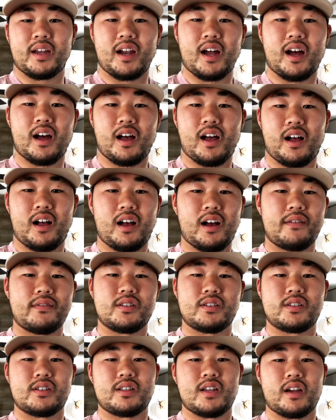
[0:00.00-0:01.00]
I'll have to
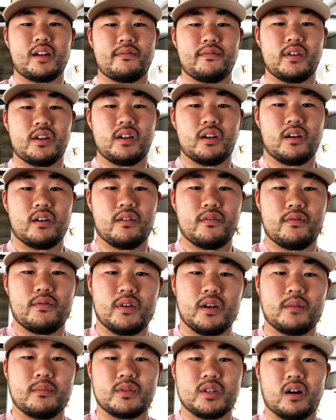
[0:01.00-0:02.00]
take a video of
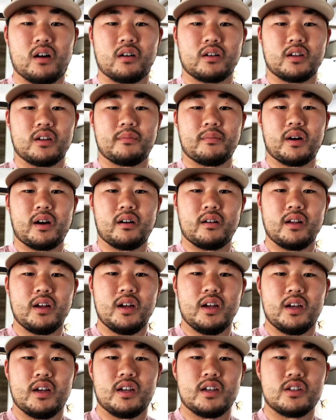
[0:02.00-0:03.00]
him talking about
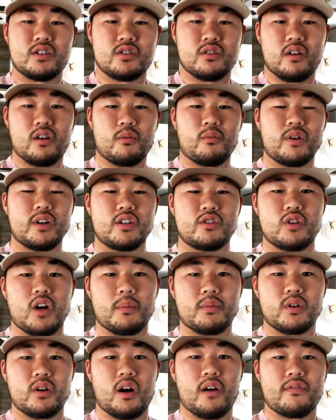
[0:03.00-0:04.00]
his truck. When he
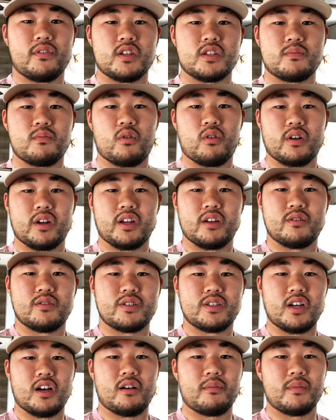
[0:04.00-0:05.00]
dropped it off this morning, he was
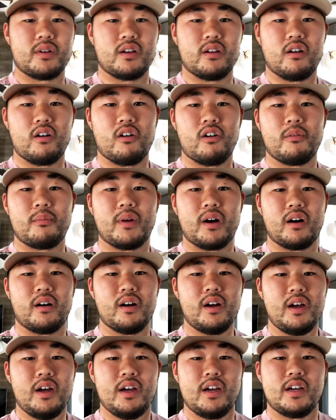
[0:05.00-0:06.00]
telling me all
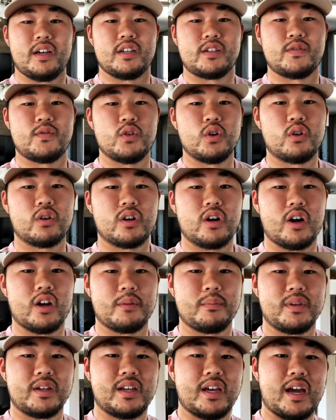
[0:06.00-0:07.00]
about his fuel
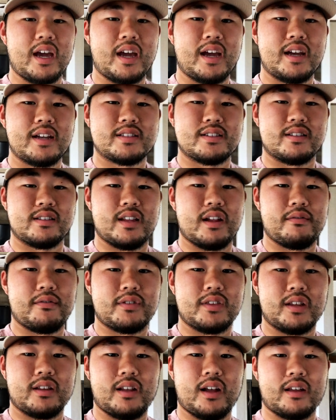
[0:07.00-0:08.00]
economy gains and
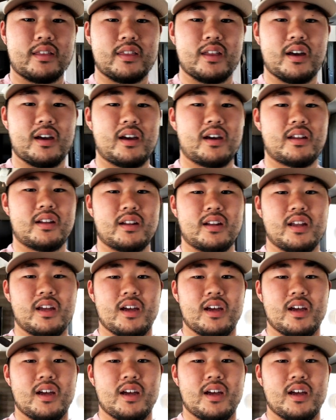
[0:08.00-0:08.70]
everything like that. And